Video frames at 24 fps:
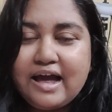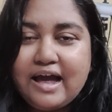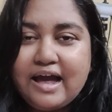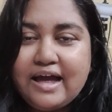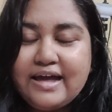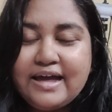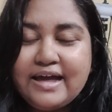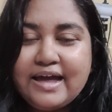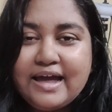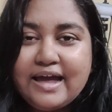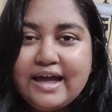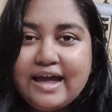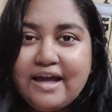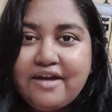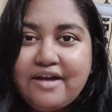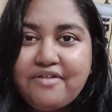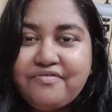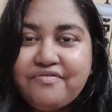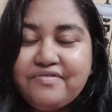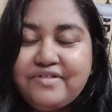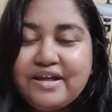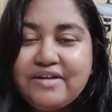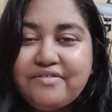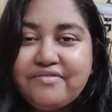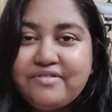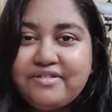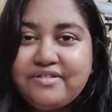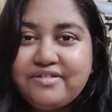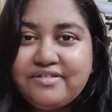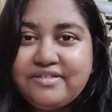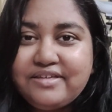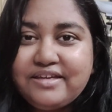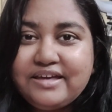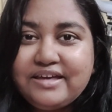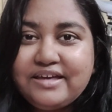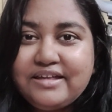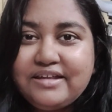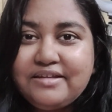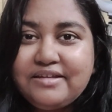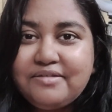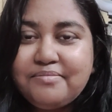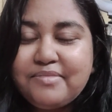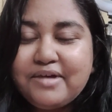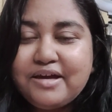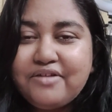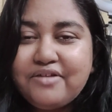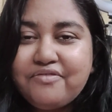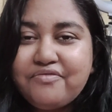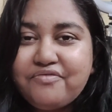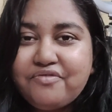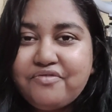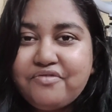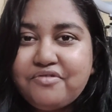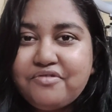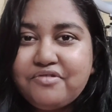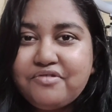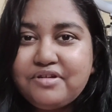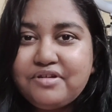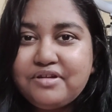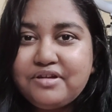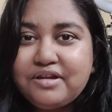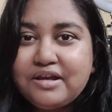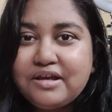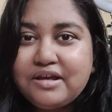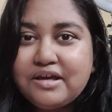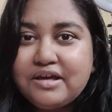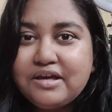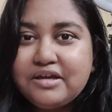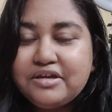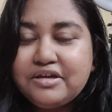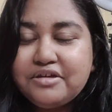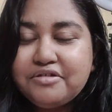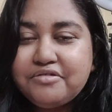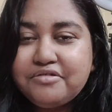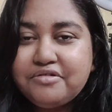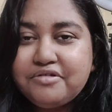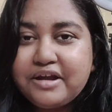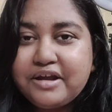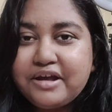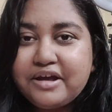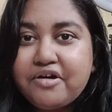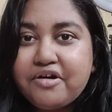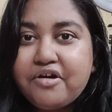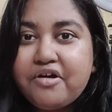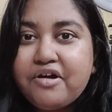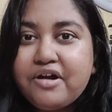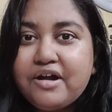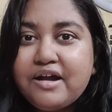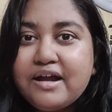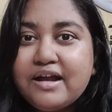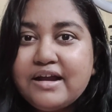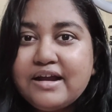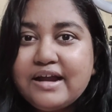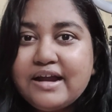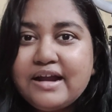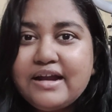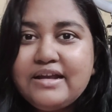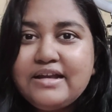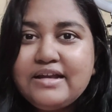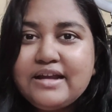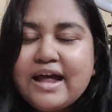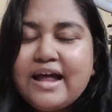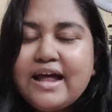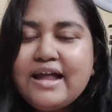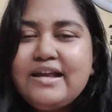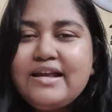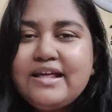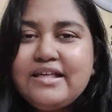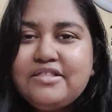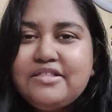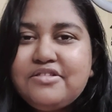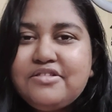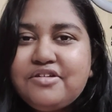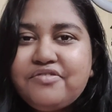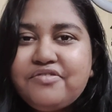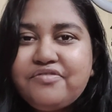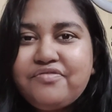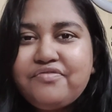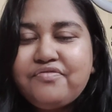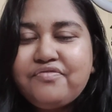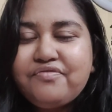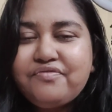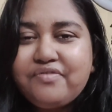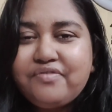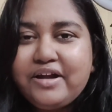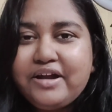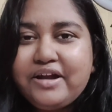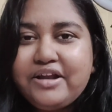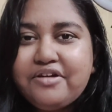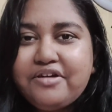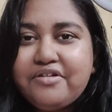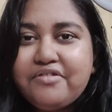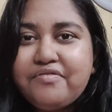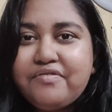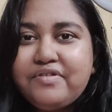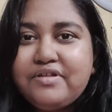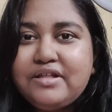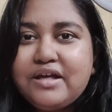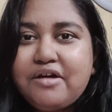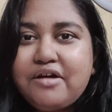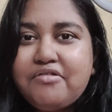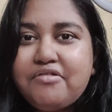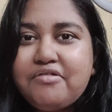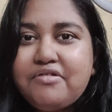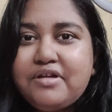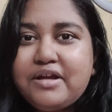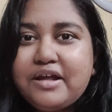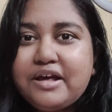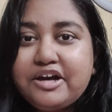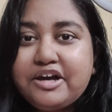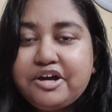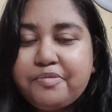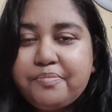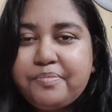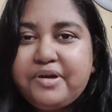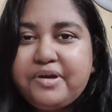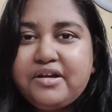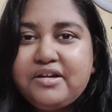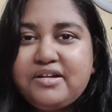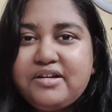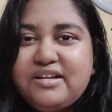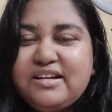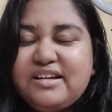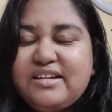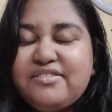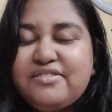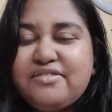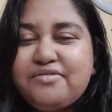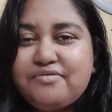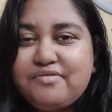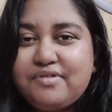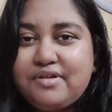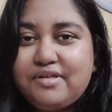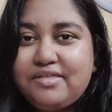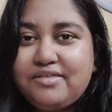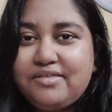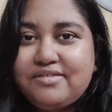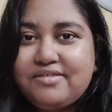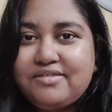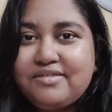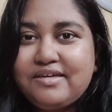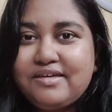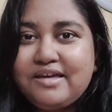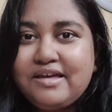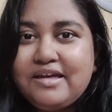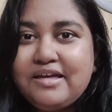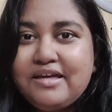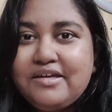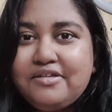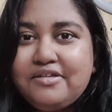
I have never seen my phone, you know, record an entire length of video without hiccuping at least once.